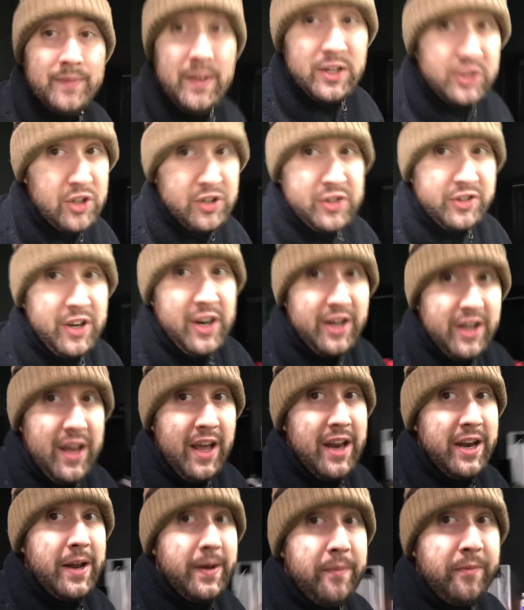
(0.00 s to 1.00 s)
it's just going to
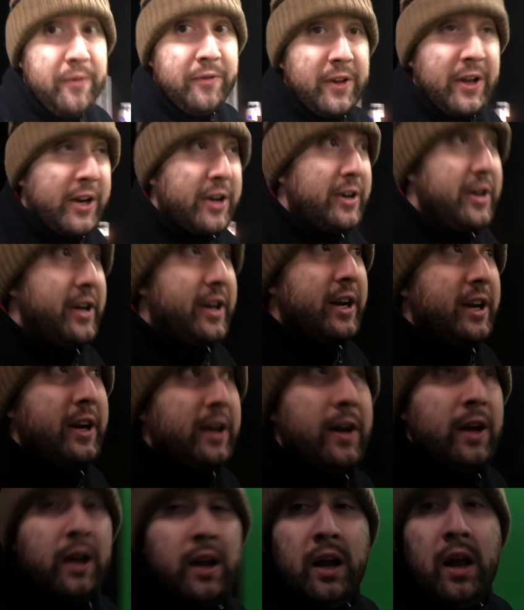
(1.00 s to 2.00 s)
end up flickering
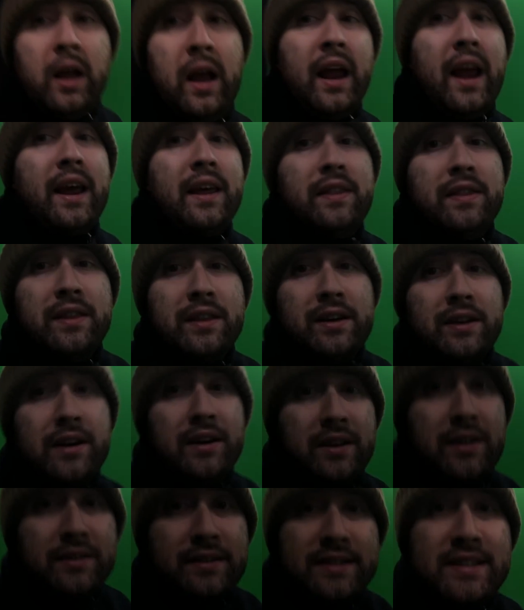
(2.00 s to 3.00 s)
and
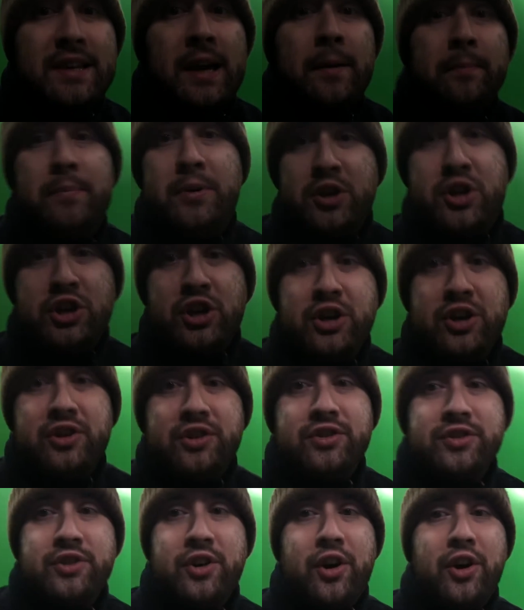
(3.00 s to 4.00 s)
the
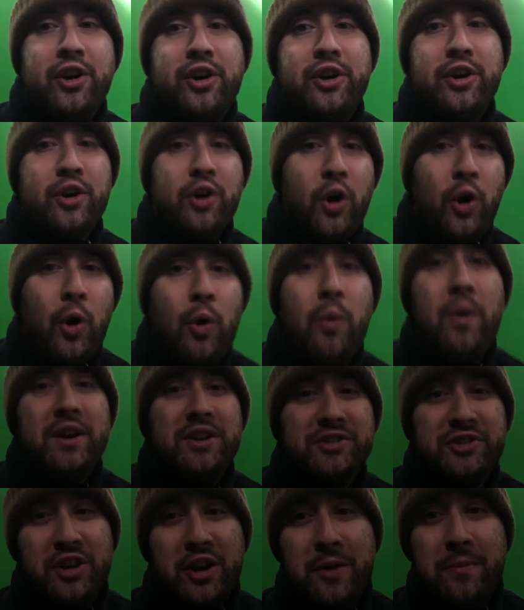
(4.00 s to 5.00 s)
temperatures aren't
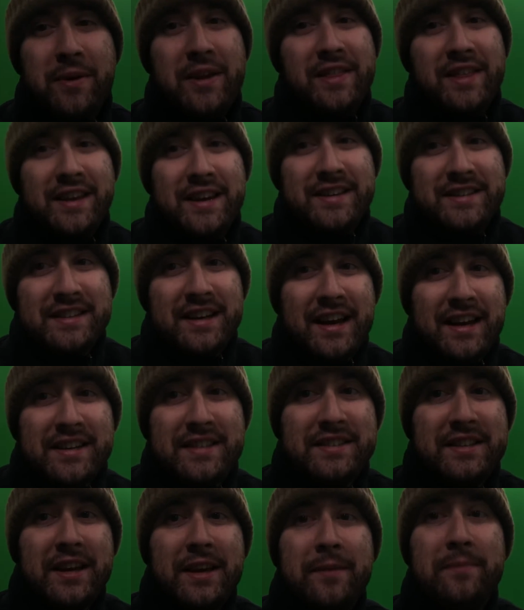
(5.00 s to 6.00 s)
always going to be the exact
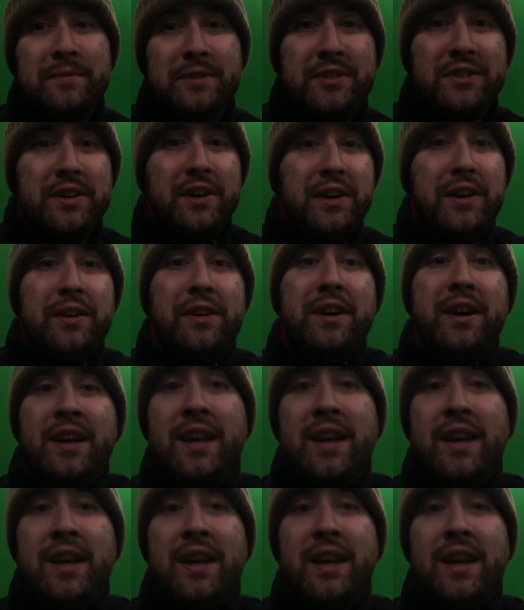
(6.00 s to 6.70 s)
same. So